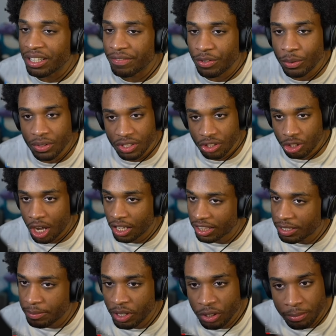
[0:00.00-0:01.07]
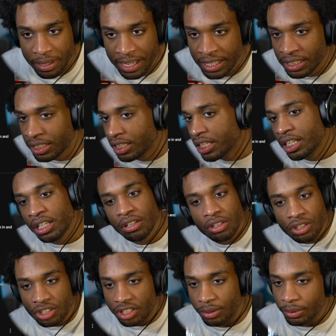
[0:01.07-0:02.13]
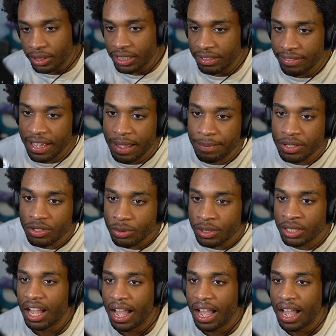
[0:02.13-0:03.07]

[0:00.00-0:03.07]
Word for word: If he was a chocolate milk man, shit wouldn't have happened, twin.